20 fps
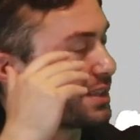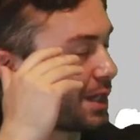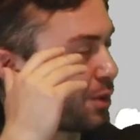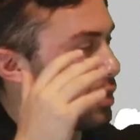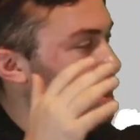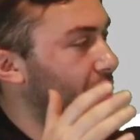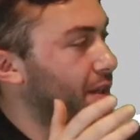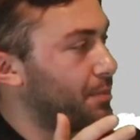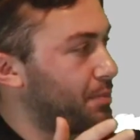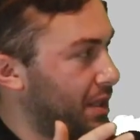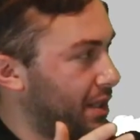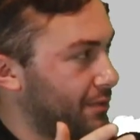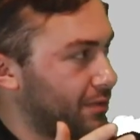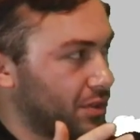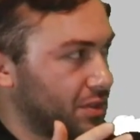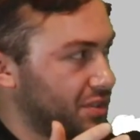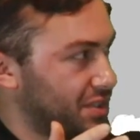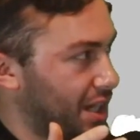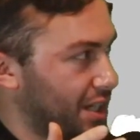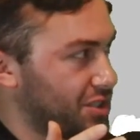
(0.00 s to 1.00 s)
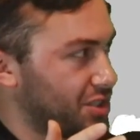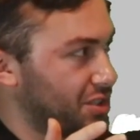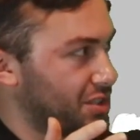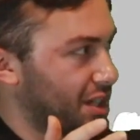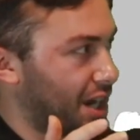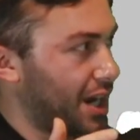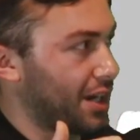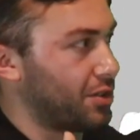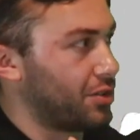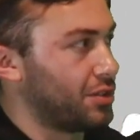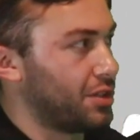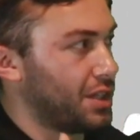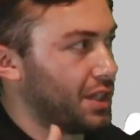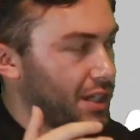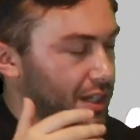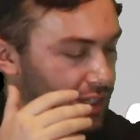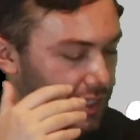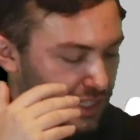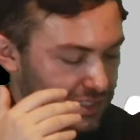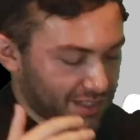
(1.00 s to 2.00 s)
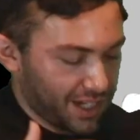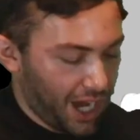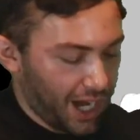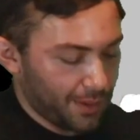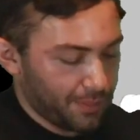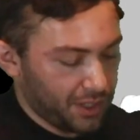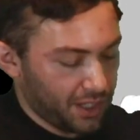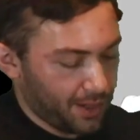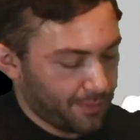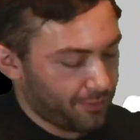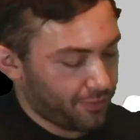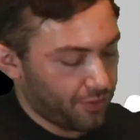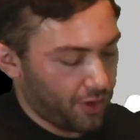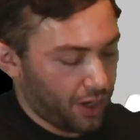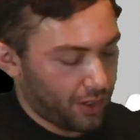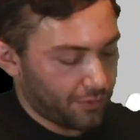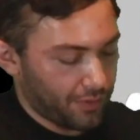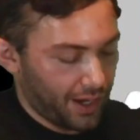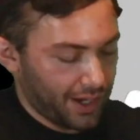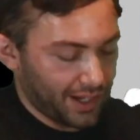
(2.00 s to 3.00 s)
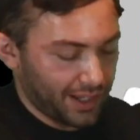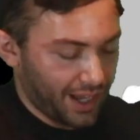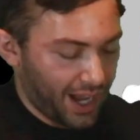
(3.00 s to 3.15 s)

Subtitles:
they want to compete for a section title, it's got to be up front, right? And